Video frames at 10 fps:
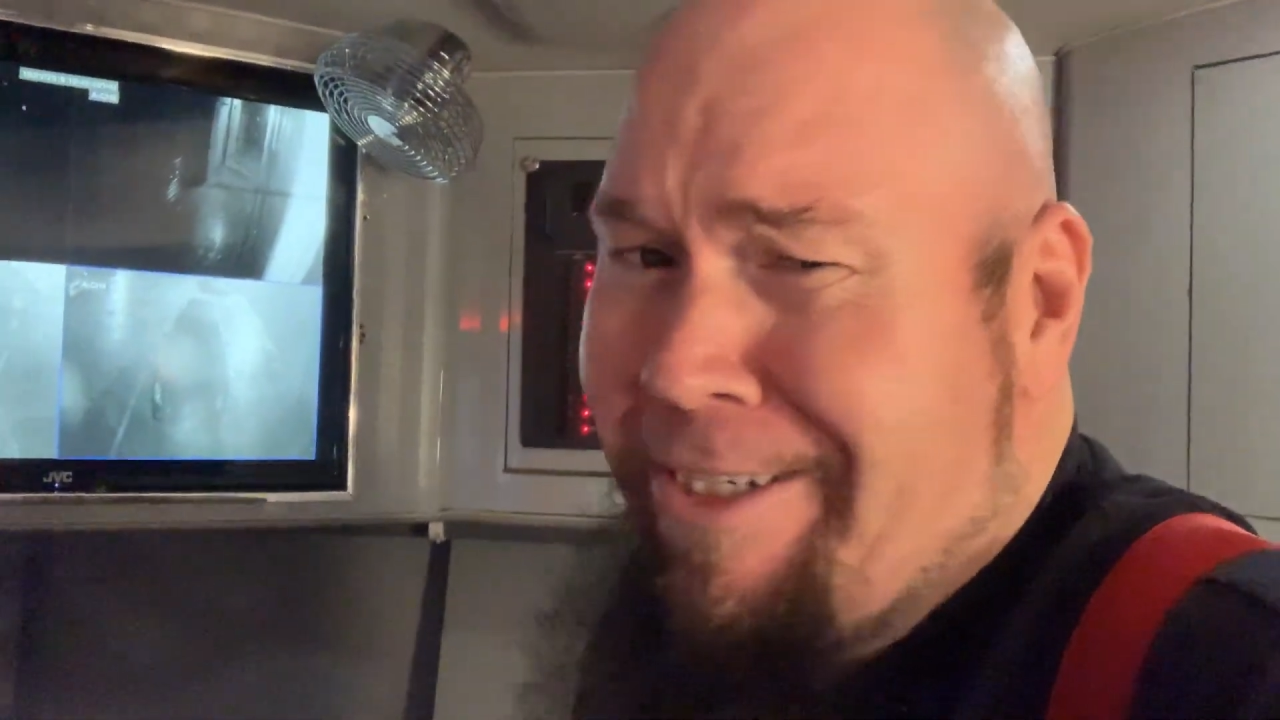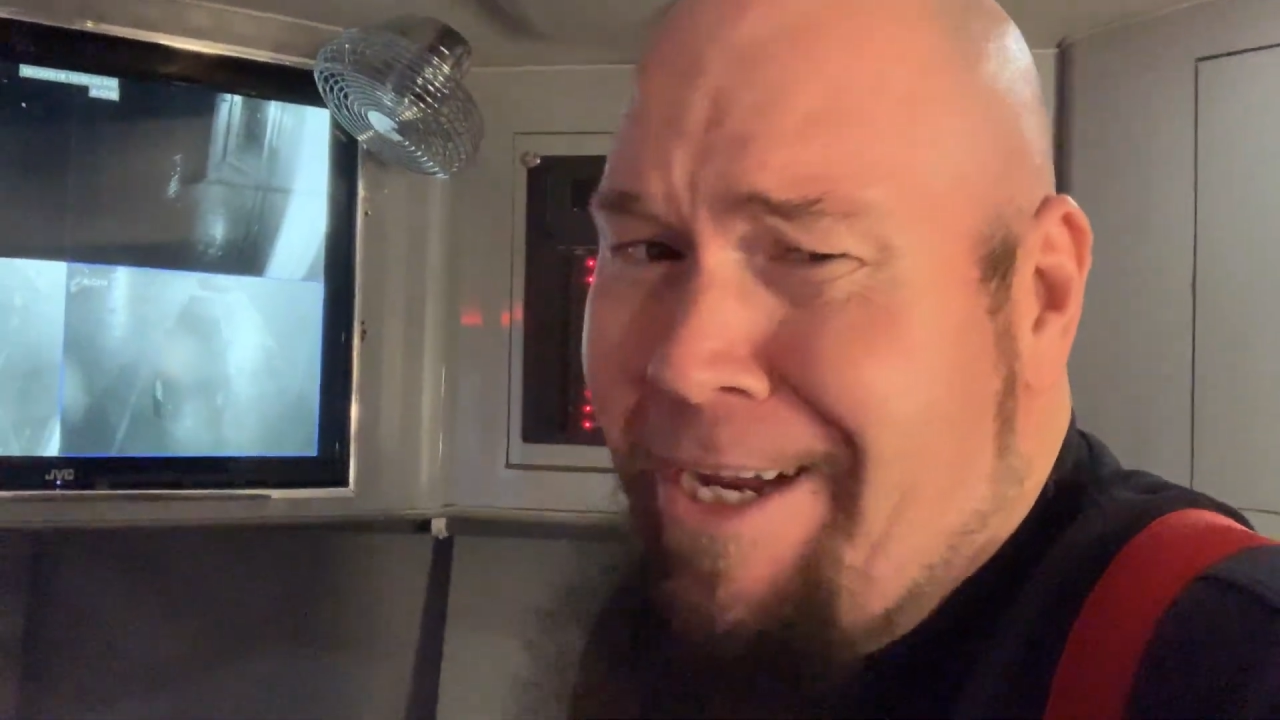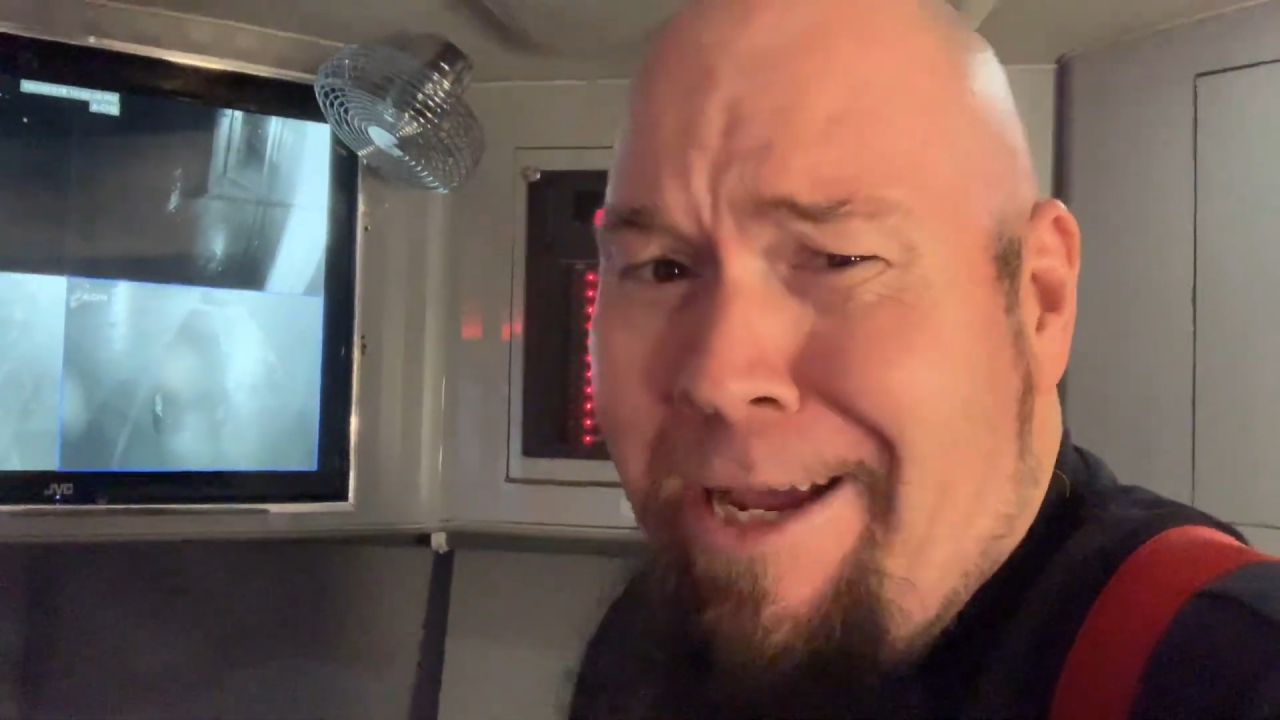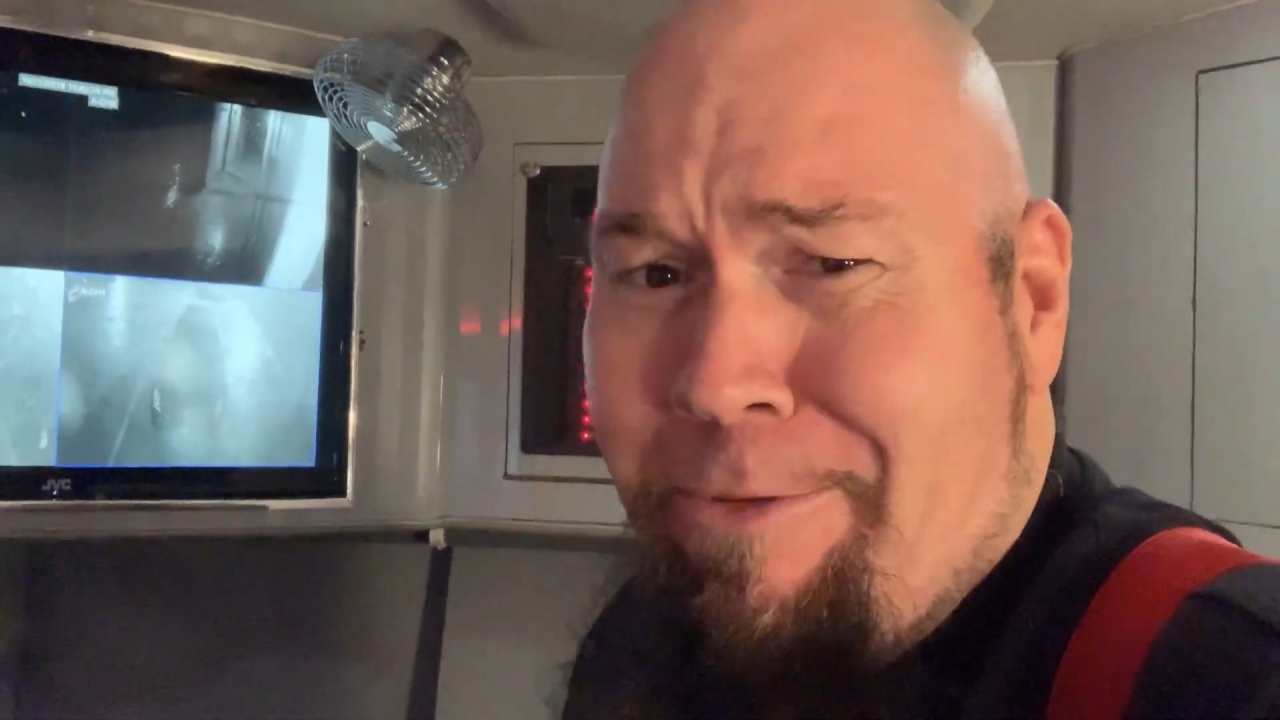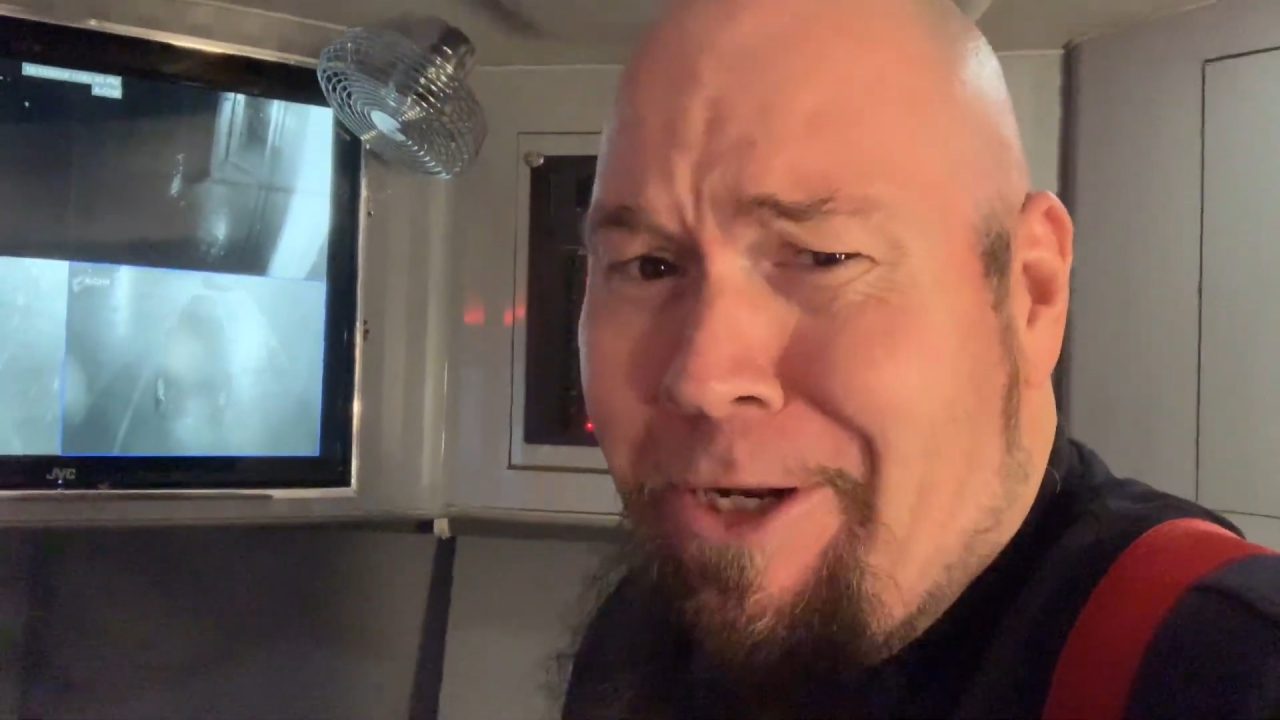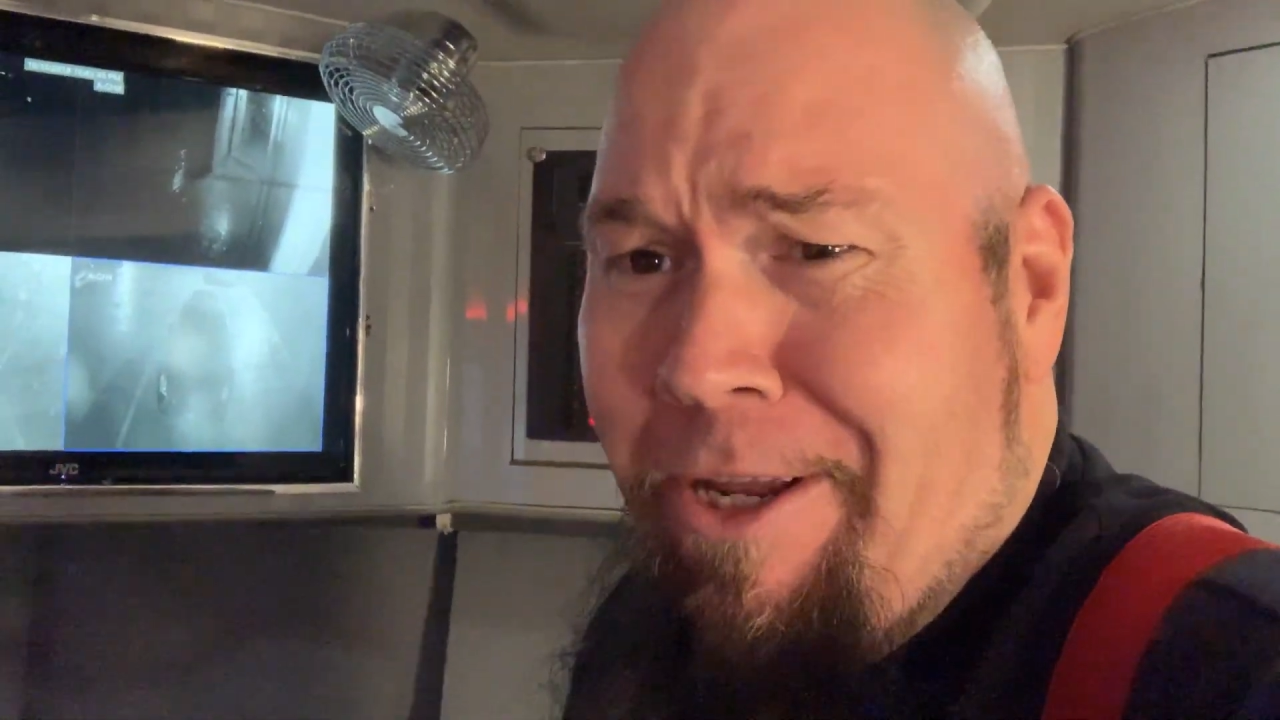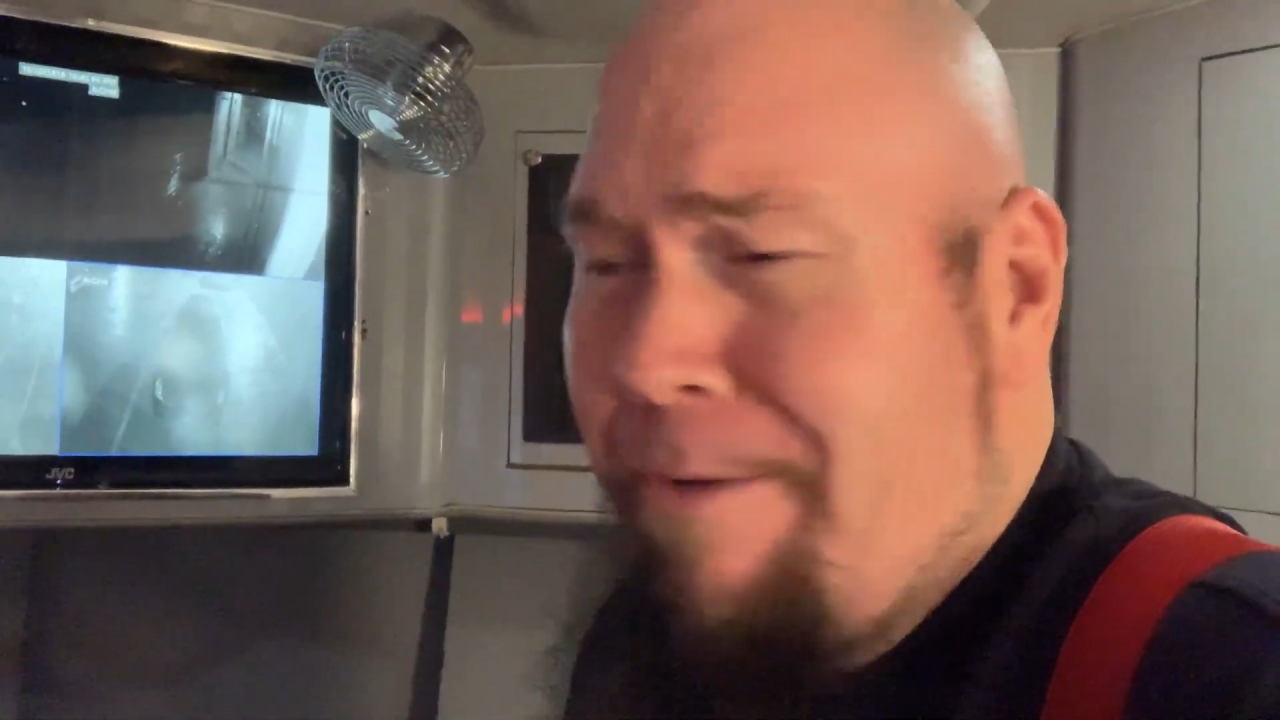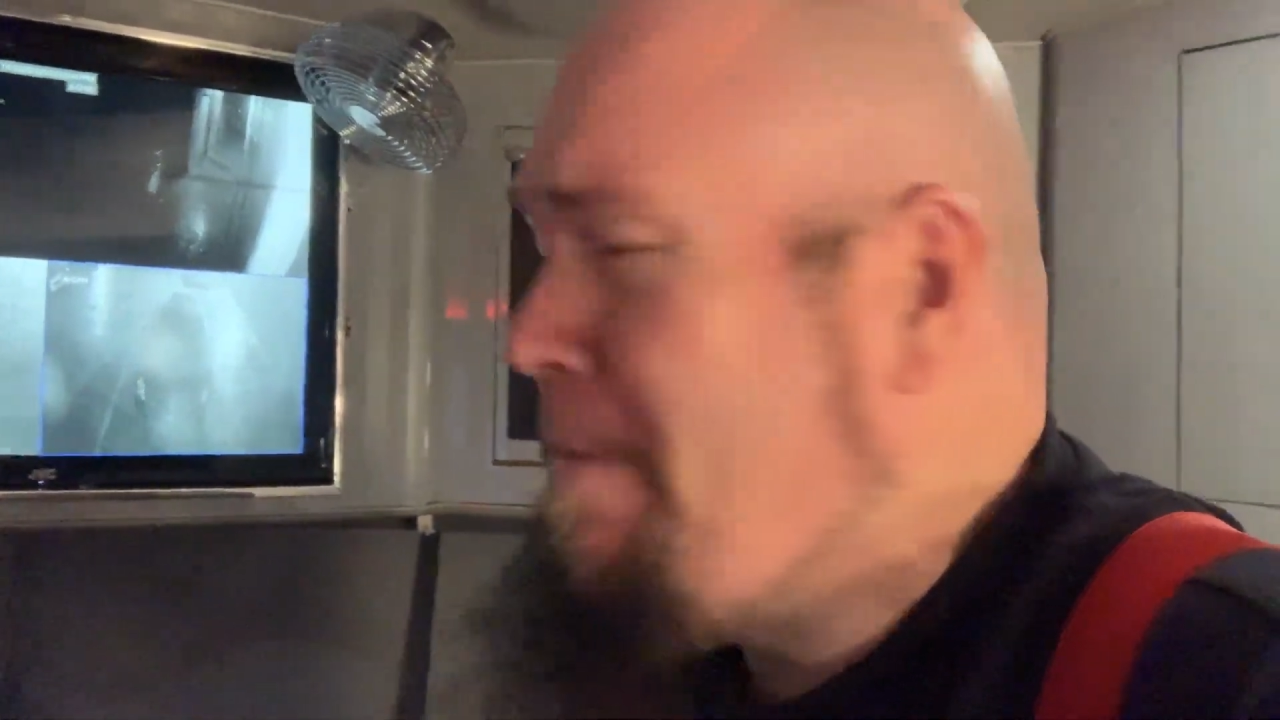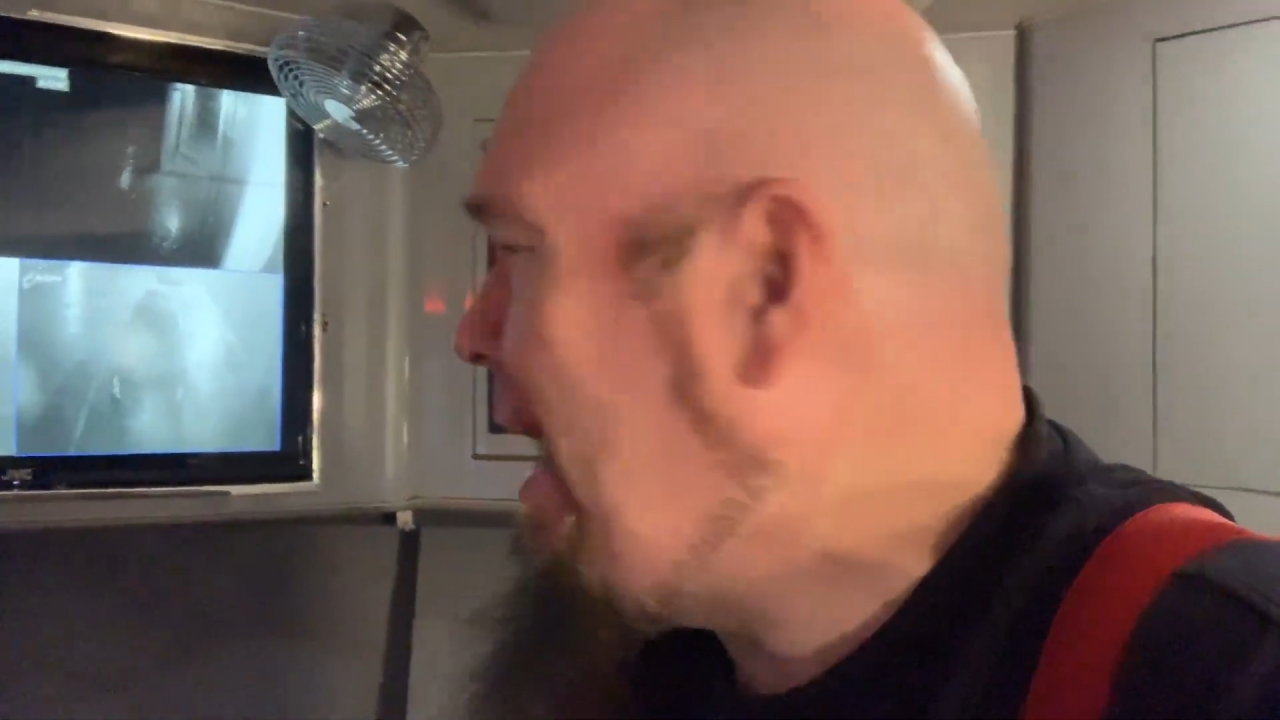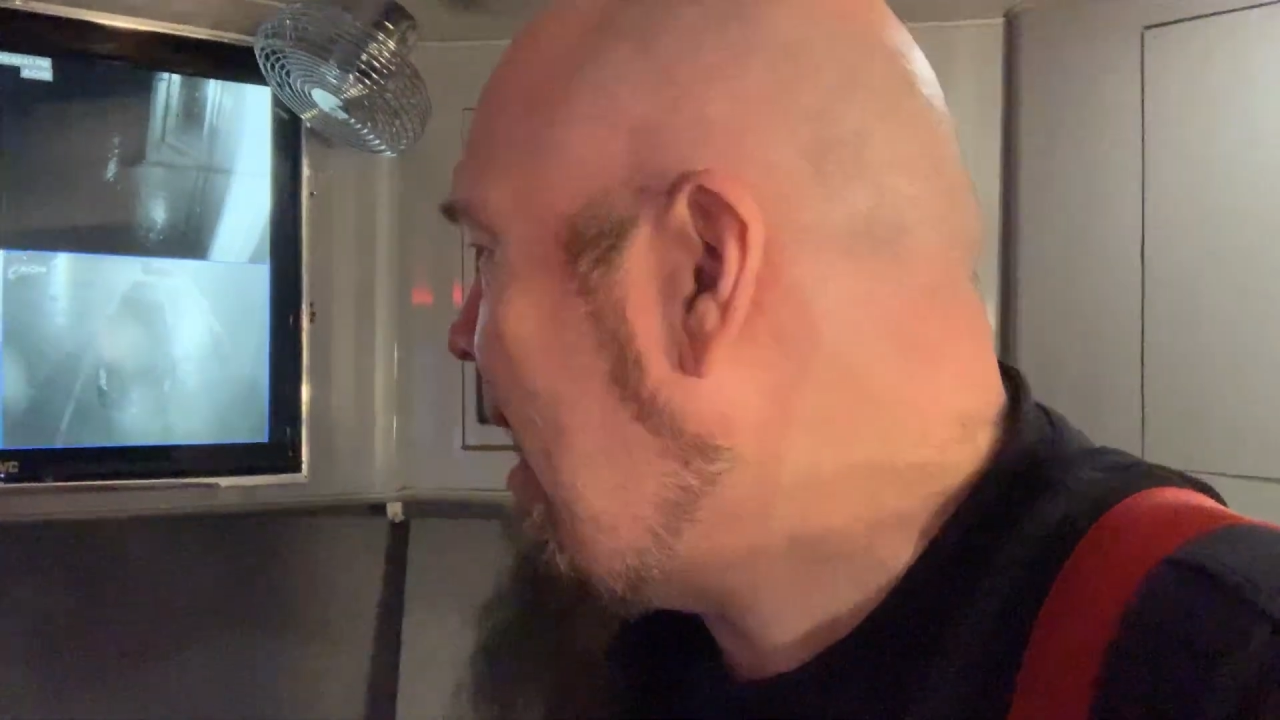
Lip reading: Sam's Club.